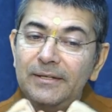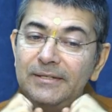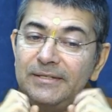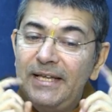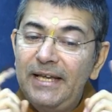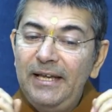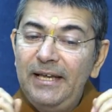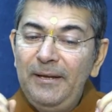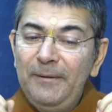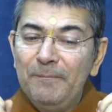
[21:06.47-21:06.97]

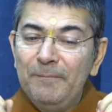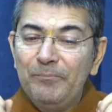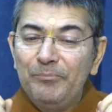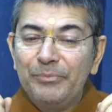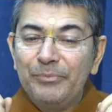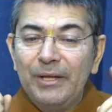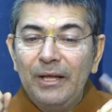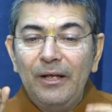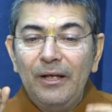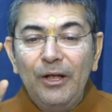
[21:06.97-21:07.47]
See,
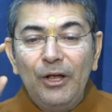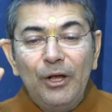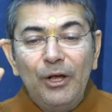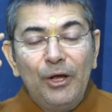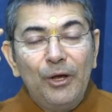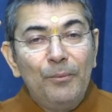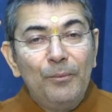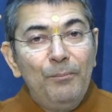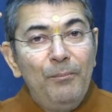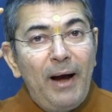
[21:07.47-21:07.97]

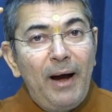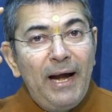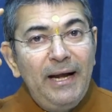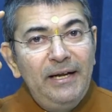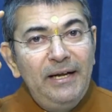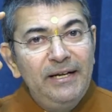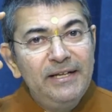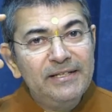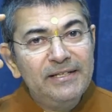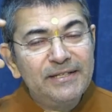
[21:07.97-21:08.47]

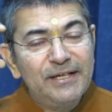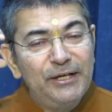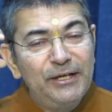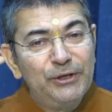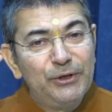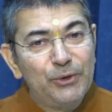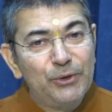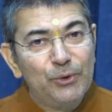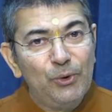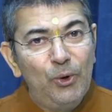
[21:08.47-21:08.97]
mind is
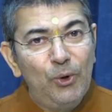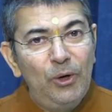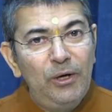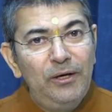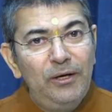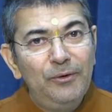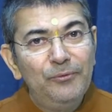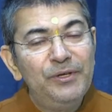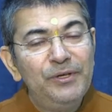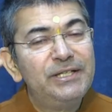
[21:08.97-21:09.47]

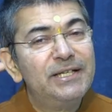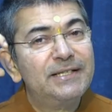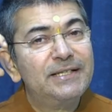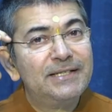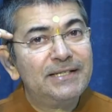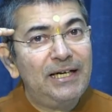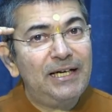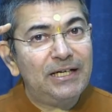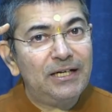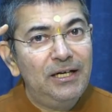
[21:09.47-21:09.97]
controlled which is
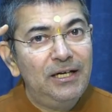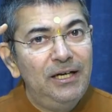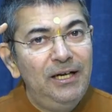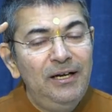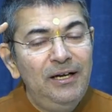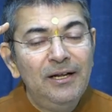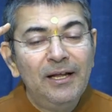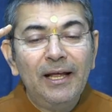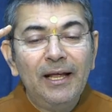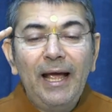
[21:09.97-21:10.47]

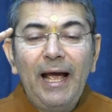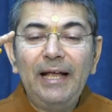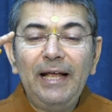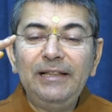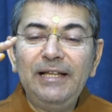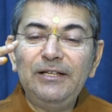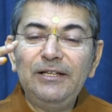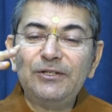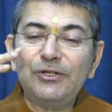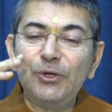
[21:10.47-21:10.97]
subtle
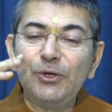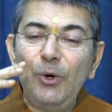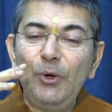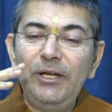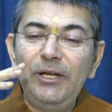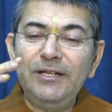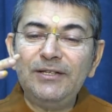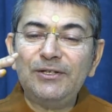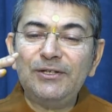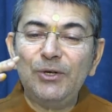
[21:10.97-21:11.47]
and then
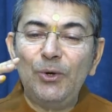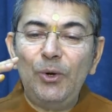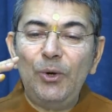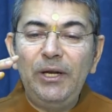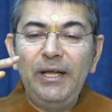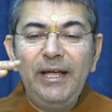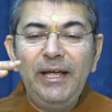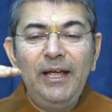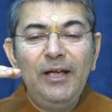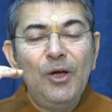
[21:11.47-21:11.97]
slowly,
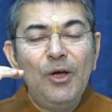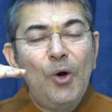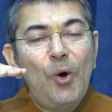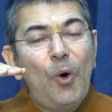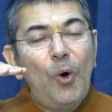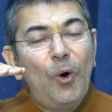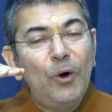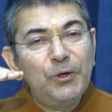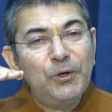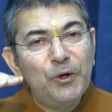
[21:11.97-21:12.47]
slowly,
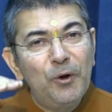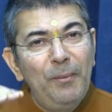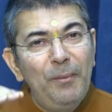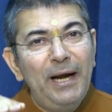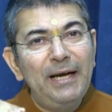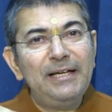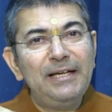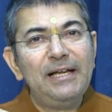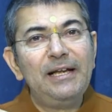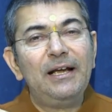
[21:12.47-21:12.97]

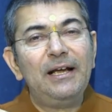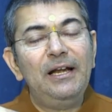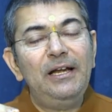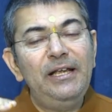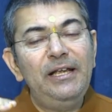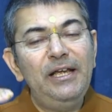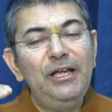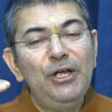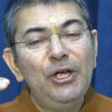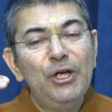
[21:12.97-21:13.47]

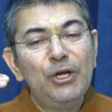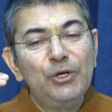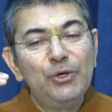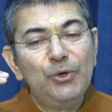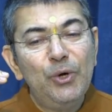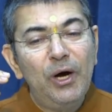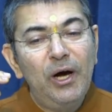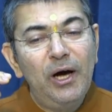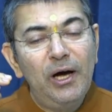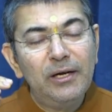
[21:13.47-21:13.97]
automatically
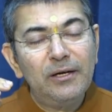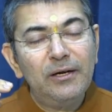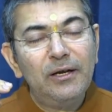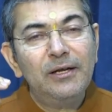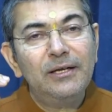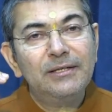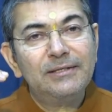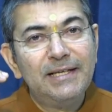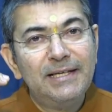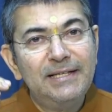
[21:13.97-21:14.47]
your
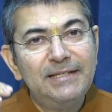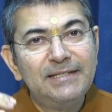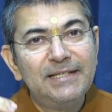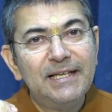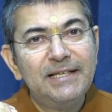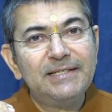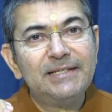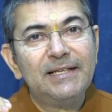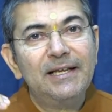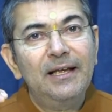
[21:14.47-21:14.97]

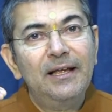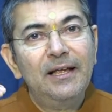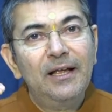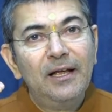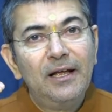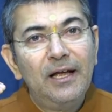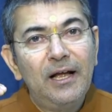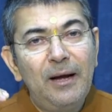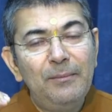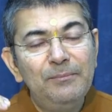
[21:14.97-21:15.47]
senses
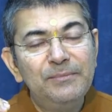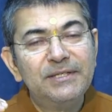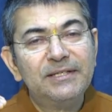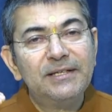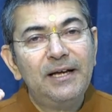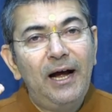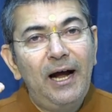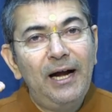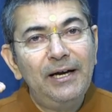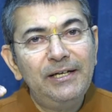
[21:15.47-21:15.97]

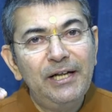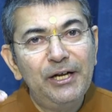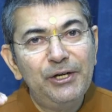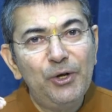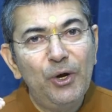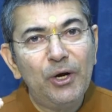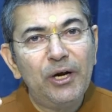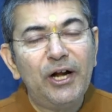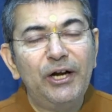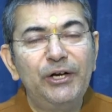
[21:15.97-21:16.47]
comes under
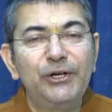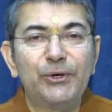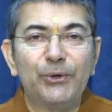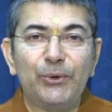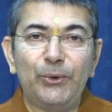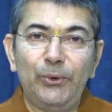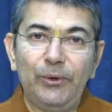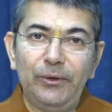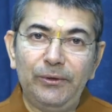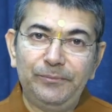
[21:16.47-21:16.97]
your
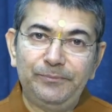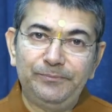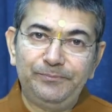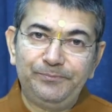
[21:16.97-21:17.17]
control